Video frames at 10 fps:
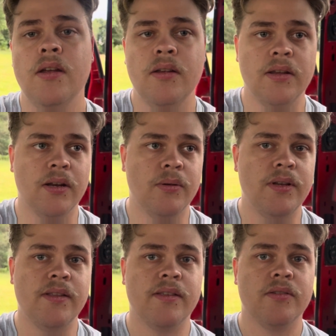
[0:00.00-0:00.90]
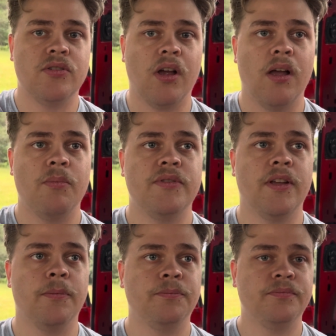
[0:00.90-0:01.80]
you know, a decent shop.
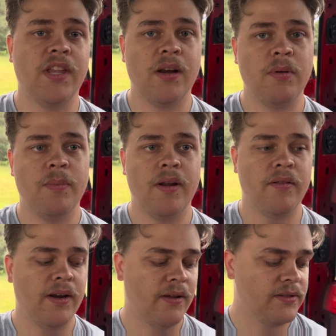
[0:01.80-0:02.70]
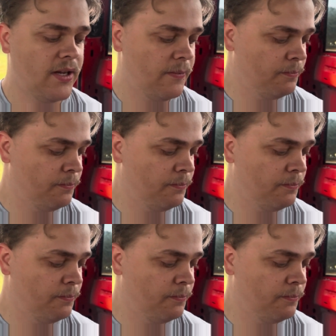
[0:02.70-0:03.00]
So that'll be better than outside.